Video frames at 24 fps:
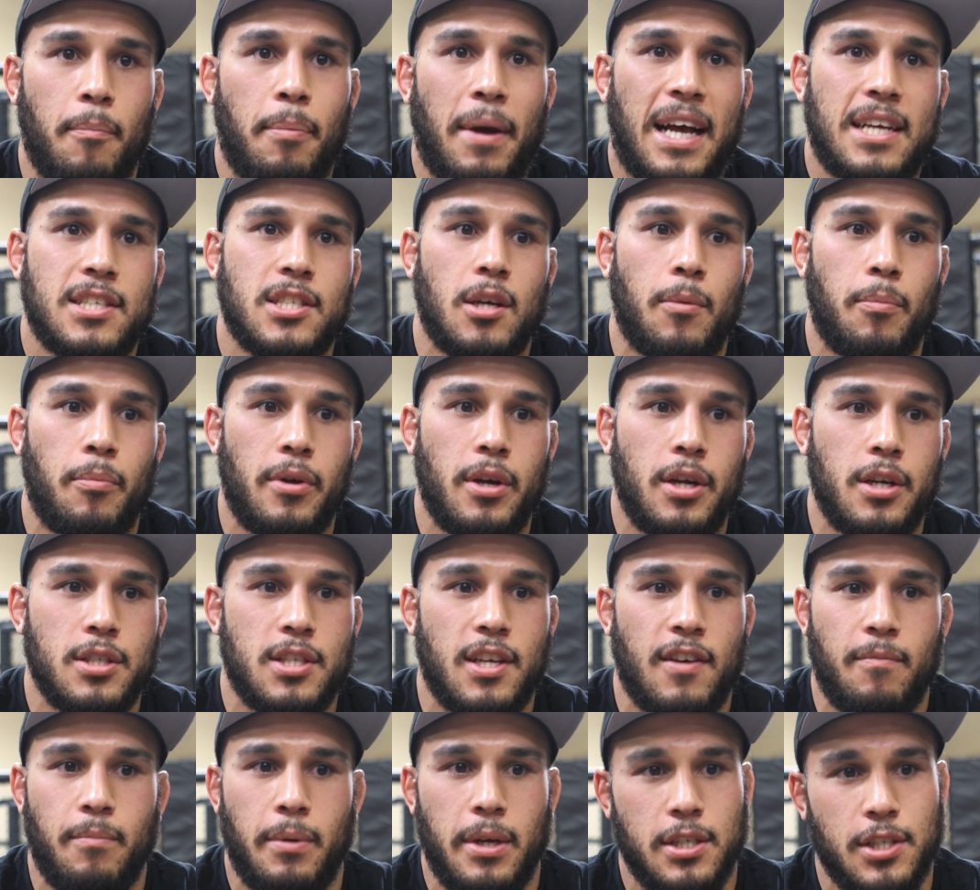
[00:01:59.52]
The past couple of years
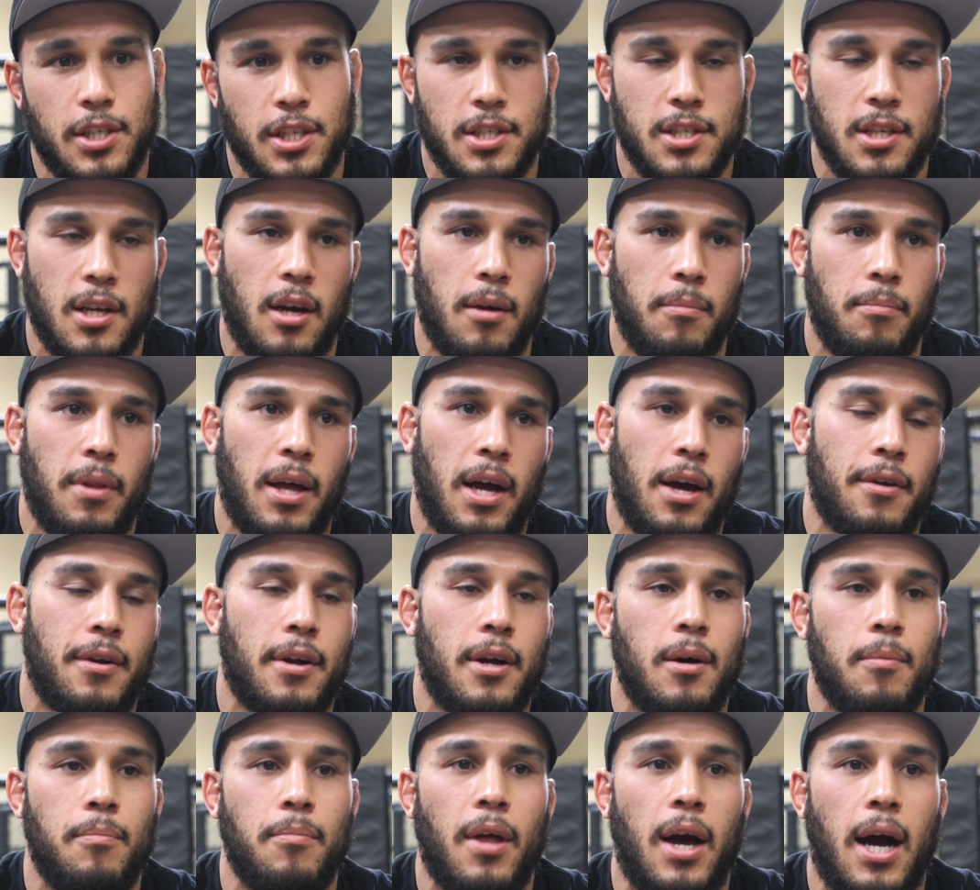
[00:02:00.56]
have been just up, down,
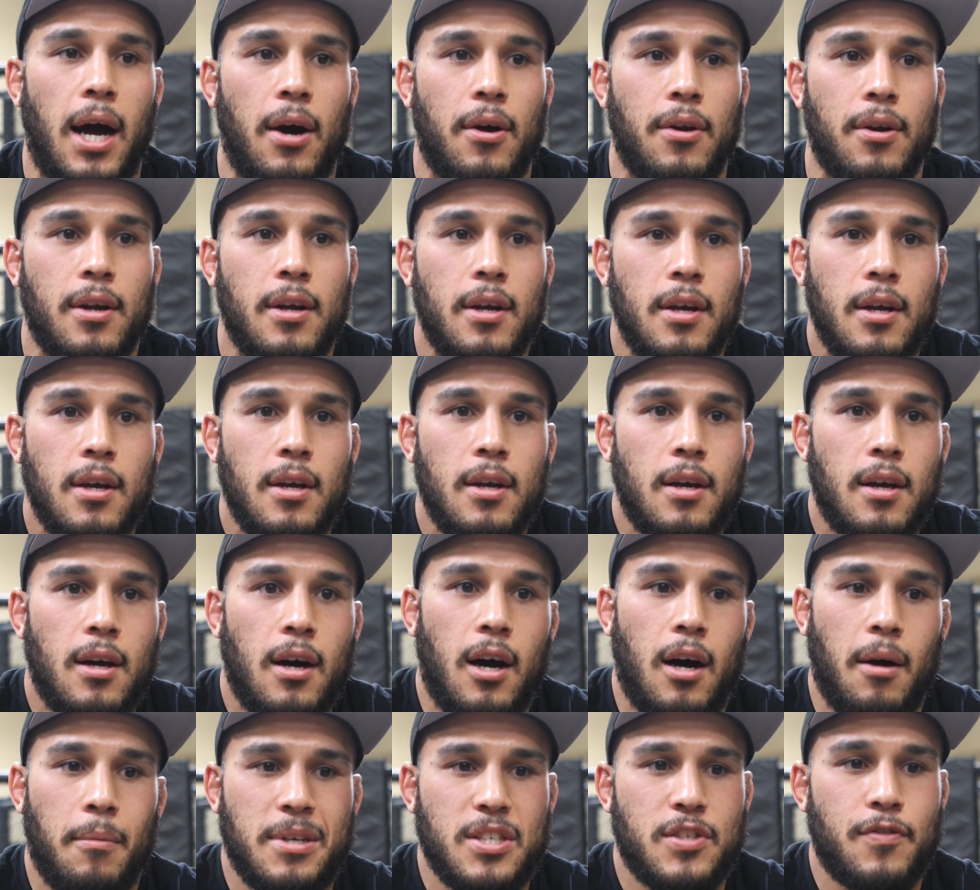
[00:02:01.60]
up, down.
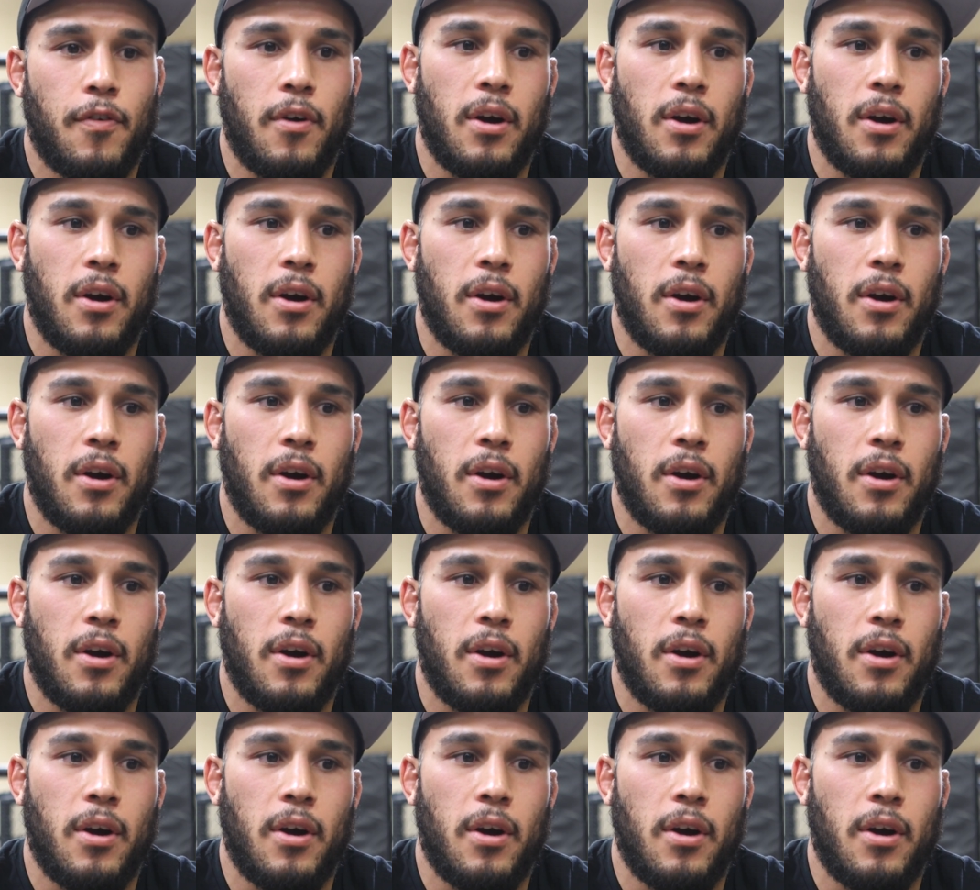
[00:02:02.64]
As